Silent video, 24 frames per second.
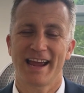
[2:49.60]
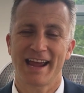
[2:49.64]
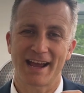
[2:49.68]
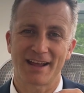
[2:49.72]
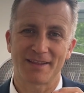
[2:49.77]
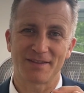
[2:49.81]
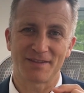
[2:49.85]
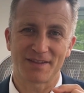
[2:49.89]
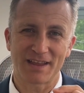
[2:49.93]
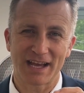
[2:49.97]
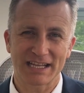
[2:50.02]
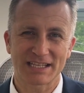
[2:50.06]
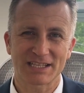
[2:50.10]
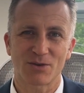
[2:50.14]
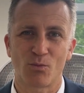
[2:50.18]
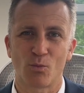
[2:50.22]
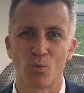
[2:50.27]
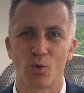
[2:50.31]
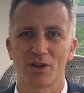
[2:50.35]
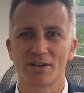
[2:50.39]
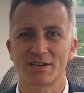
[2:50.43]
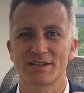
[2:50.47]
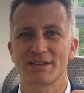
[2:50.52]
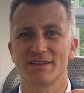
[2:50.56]
and that's
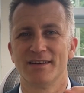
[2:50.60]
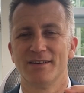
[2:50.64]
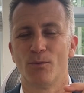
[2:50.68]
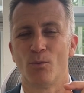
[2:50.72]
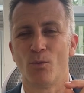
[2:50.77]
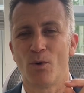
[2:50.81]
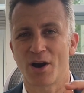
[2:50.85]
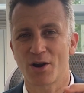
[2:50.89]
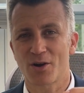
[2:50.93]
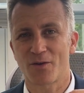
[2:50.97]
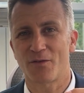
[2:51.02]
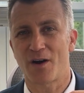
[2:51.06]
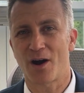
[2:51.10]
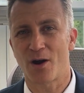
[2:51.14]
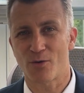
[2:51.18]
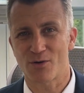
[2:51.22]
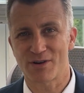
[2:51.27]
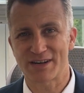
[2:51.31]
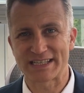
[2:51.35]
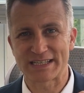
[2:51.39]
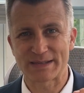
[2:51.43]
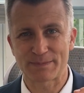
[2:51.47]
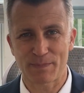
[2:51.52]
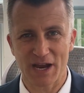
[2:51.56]
what's one of
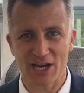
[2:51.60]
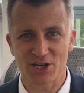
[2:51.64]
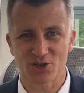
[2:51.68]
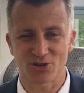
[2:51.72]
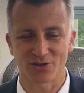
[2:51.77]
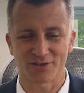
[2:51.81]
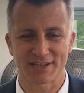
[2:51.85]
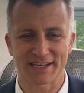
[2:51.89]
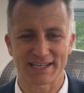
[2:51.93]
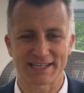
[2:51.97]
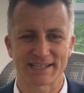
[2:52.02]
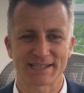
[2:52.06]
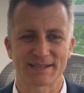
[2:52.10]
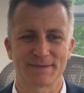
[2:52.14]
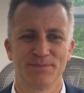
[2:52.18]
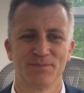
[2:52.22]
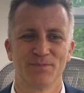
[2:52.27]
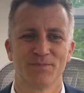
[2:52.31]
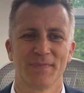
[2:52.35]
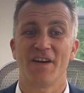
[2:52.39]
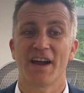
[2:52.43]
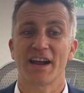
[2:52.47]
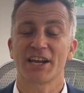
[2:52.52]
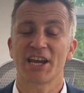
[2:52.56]
our specialties.
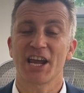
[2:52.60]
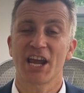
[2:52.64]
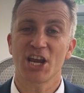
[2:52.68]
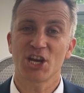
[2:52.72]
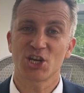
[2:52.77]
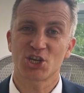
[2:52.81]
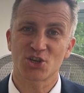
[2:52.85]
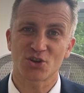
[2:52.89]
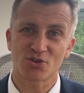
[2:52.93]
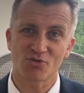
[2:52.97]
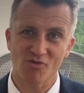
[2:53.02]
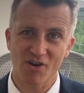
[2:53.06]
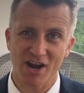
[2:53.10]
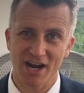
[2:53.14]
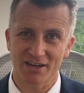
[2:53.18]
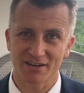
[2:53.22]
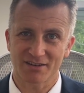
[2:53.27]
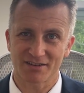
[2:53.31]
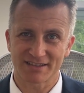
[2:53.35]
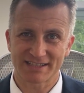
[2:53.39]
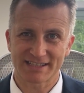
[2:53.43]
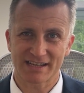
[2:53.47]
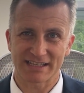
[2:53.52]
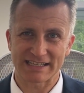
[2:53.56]
Vacation
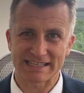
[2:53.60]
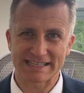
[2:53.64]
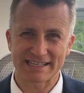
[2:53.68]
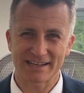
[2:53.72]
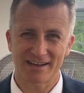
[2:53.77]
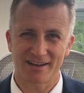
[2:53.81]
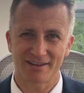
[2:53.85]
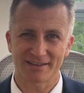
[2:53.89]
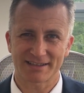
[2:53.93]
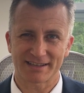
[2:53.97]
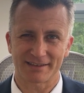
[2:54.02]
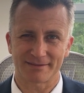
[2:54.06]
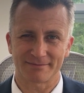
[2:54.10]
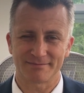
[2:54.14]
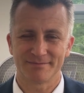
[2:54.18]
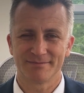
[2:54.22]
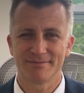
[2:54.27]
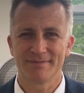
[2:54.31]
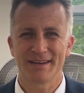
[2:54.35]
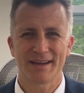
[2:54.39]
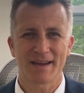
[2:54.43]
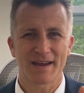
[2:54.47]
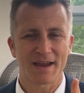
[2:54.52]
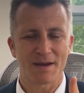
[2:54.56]
rentals consulting.
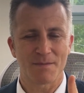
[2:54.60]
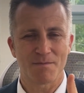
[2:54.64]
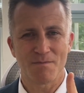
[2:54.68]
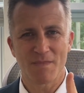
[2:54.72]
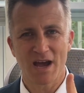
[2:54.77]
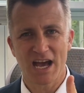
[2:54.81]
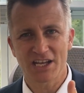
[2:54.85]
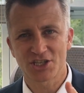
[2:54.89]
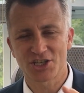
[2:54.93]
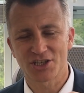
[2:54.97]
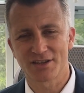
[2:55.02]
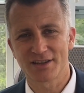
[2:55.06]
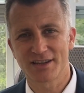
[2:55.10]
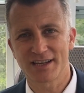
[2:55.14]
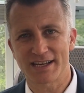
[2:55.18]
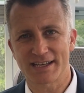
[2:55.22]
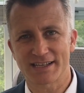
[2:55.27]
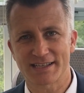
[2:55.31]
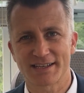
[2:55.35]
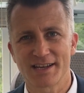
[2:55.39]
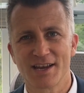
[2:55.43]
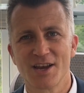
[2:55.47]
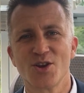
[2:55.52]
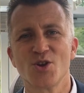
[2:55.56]
Imagine
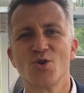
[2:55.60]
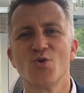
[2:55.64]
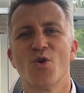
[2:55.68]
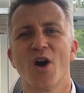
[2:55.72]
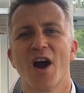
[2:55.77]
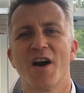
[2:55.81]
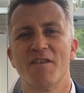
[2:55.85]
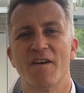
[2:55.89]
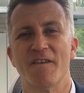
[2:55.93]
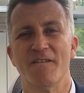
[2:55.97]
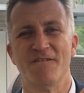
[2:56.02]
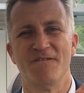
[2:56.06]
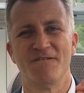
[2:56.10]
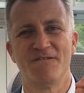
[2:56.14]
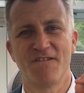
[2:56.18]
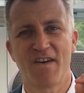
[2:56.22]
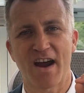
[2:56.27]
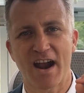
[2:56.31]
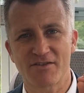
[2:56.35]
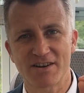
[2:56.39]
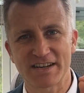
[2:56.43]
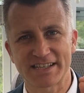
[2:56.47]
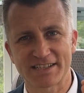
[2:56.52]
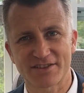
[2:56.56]
this, you have a
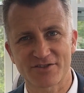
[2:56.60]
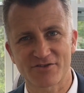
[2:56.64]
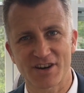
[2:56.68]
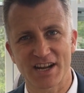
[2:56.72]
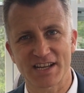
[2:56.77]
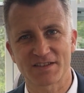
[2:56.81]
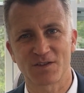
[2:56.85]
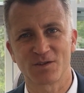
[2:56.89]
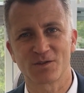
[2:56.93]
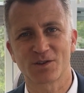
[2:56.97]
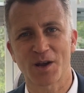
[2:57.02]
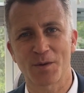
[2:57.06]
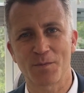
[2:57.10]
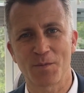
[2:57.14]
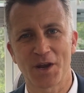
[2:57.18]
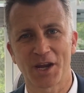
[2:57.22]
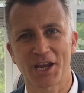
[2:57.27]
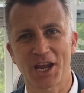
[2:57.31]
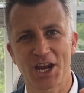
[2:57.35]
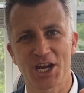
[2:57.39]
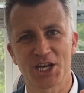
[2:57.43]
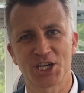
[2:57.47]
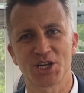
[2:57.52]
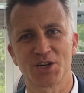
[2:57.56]
very stressful
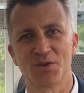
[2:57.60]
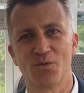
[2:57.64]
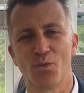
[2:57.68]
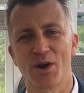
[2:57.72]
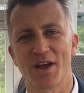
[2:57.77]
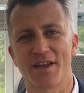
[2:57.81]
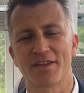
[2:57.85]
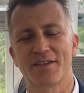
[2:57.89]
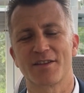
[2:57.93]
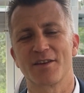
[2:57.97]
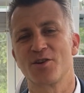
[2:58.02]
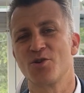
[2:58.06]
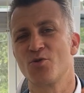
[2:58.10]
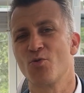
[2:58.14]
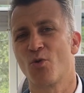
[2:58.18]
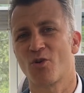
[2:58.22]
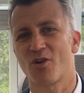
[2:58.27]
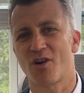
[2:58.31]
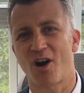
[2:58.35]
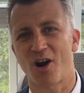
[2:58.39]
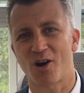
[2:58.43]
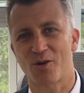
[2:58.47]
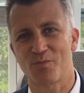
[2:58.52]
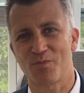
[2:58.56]
communication with
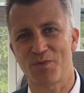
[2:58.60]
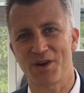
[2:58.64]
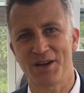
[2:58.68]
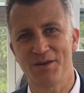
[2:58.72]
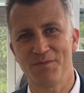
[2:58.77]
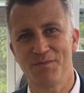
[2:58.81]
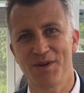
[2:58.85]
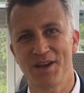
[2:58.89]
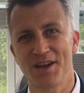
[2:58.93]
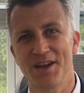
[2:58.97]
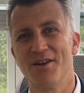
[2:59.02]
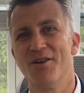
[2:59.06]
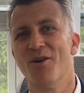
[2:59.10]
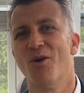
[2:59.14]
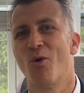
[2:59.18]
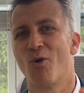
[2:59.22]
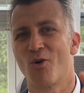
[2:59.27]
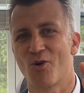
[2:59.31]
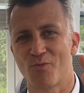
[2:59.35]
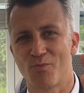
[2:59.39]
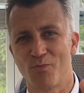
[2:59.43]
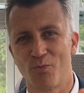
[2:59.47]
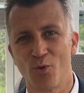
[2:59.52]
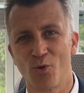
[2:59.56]
your Airbnb or